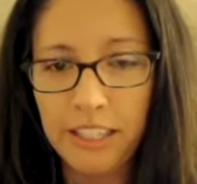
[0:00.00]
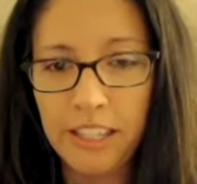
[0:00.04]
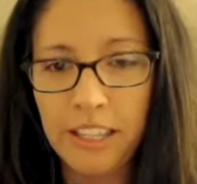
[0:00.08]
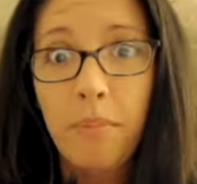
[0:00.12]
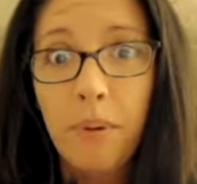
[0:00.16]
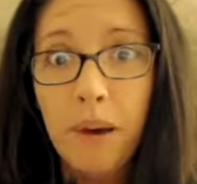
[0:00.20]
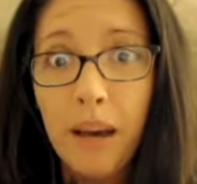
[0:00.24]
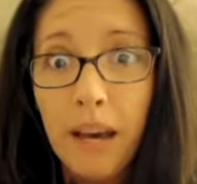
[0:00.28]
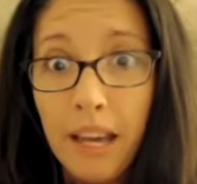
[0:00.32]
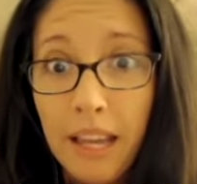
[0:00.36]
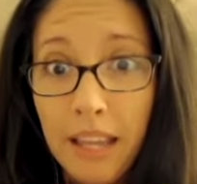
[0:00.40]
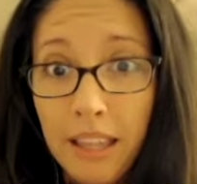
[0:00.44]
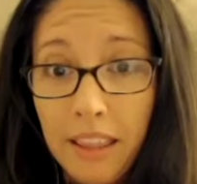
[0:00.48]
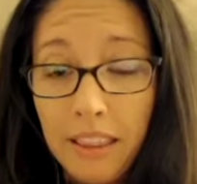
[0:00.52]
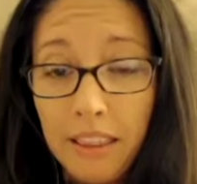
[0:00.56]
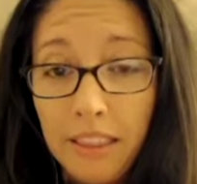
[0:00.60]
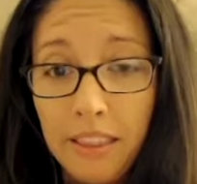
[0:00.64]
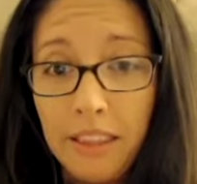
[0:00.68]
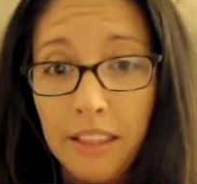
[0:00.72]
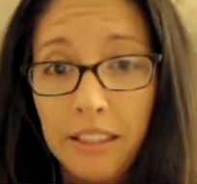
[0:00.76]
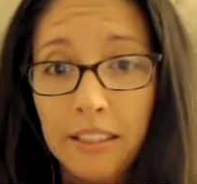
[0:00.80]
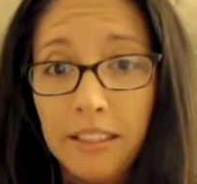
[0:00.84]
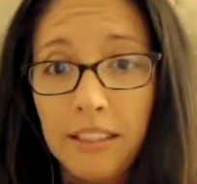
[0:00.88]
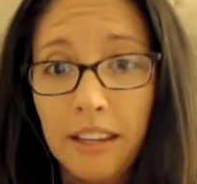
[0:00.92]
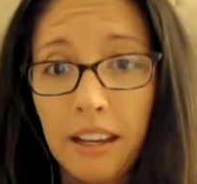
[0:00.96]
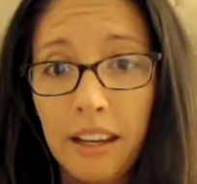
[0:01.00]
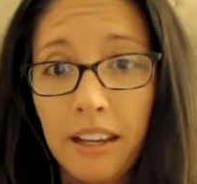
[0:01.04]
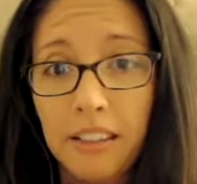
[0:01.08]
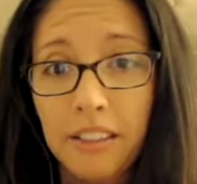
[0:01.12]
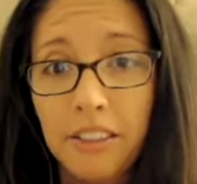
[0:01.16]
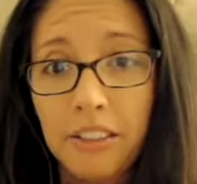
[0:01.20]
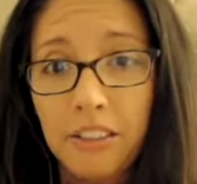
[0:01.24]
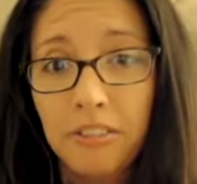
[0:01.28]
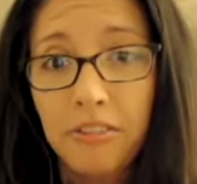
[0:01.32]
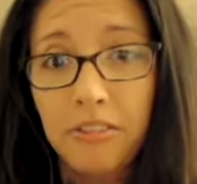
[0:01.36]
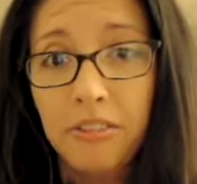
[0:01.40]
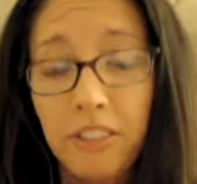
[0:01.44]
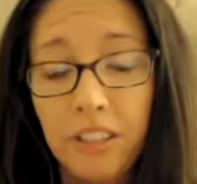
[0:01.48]
but the
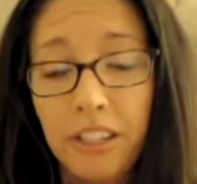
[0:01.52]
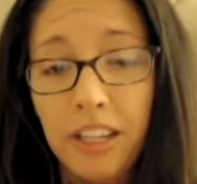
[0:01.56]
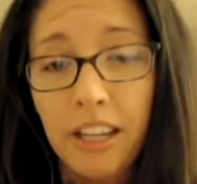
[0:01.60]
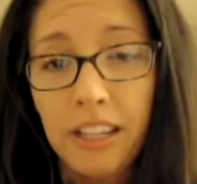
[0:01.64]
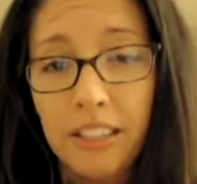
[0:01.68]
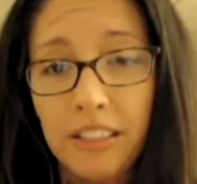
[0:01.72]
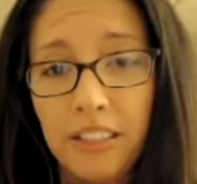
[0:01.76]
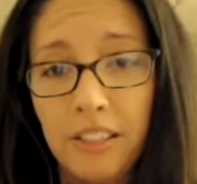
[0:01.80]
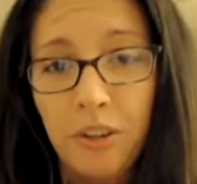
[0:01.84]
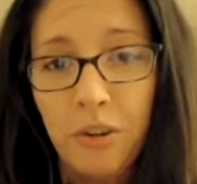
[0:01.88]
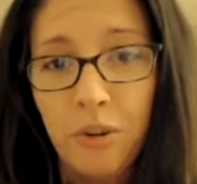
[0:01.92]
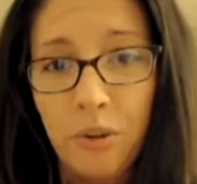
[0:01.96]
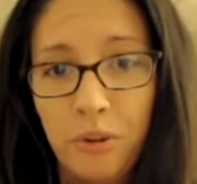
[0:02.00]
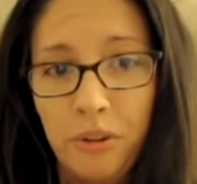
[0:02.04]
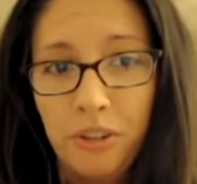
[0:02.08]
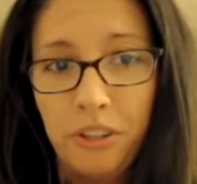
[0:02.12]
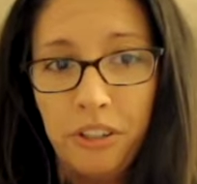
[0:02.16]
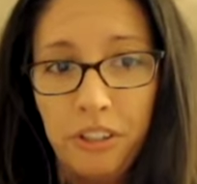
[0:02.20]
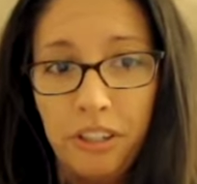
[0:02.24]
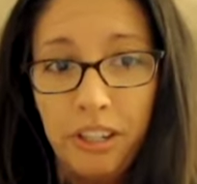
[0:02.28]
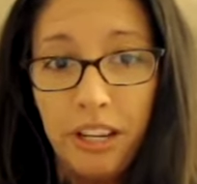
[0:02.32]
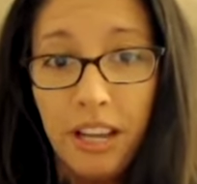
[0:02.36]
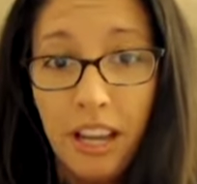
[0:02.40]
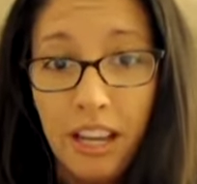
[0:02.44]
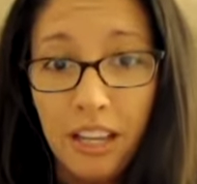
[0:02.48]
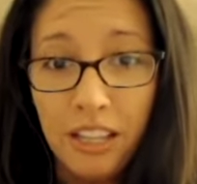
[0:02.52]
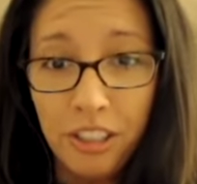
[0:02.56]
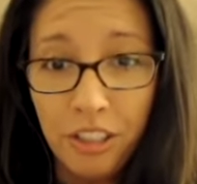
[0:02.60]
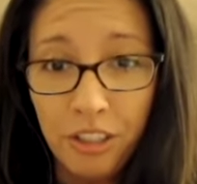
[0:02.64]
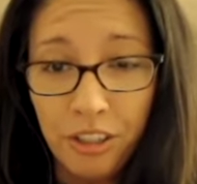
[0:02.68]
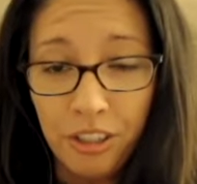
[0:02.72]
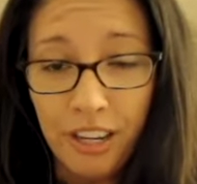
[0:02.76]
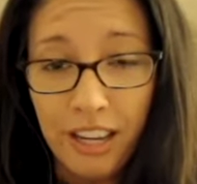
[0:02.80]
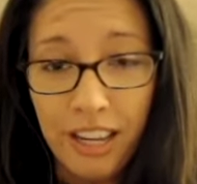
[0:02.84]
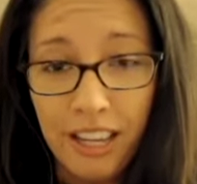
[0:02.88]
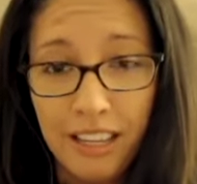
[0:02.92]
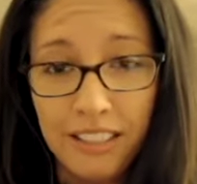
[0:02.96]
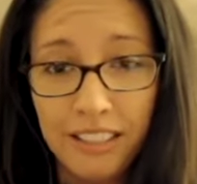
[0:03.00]
doctor forgot to order
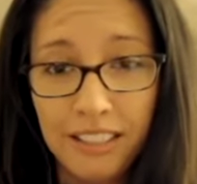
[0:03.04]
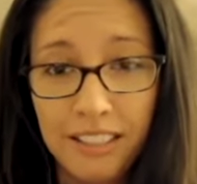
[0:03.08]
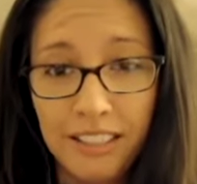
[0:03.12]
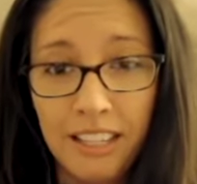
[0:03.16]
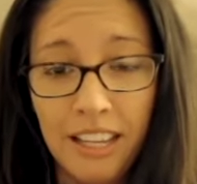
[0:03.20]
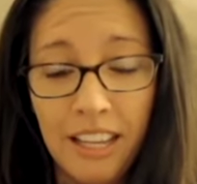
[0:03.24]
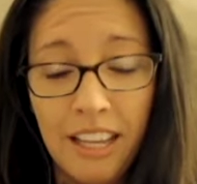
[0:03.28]
contrast.